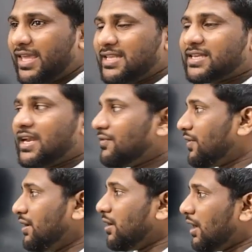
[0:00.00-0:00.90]
For each and
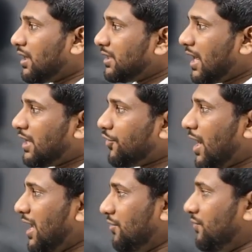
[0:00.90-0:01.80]
every dollar that you
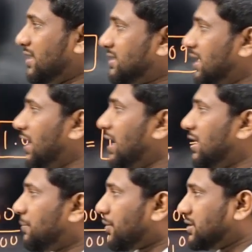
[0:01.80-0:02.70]
are investing
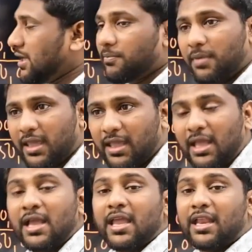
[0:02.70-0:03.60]
in the project
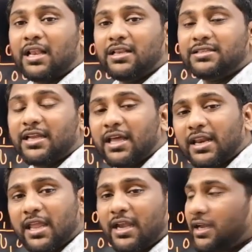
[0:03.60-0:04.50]
B, it will
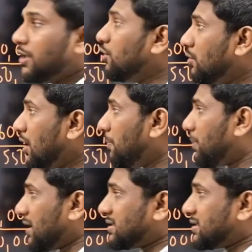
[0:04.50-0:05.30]
generate you a